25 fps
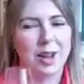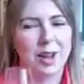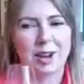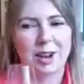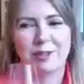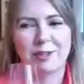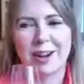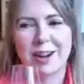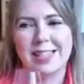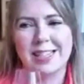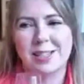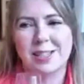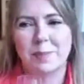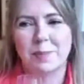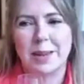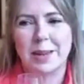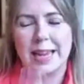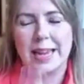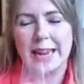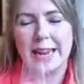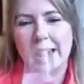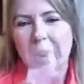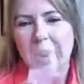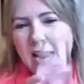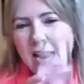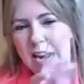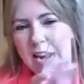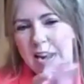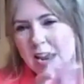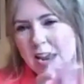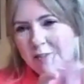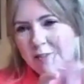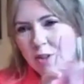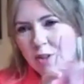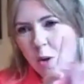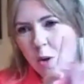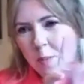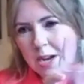Great to be here, and
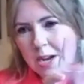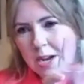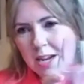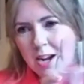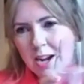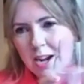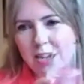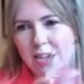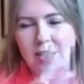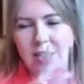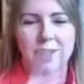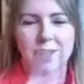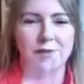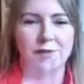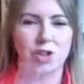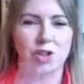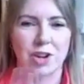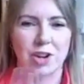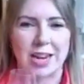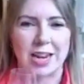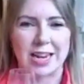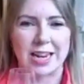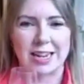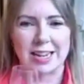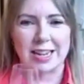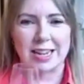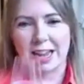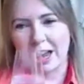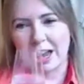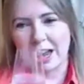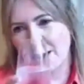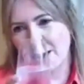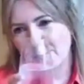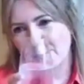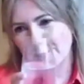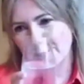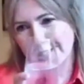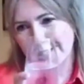I've got my glass of drink
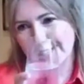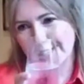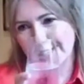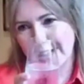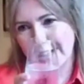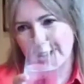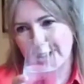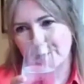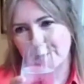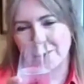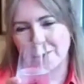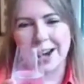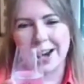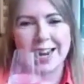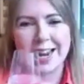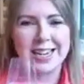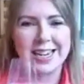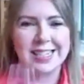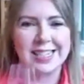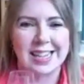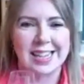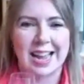to celebrate,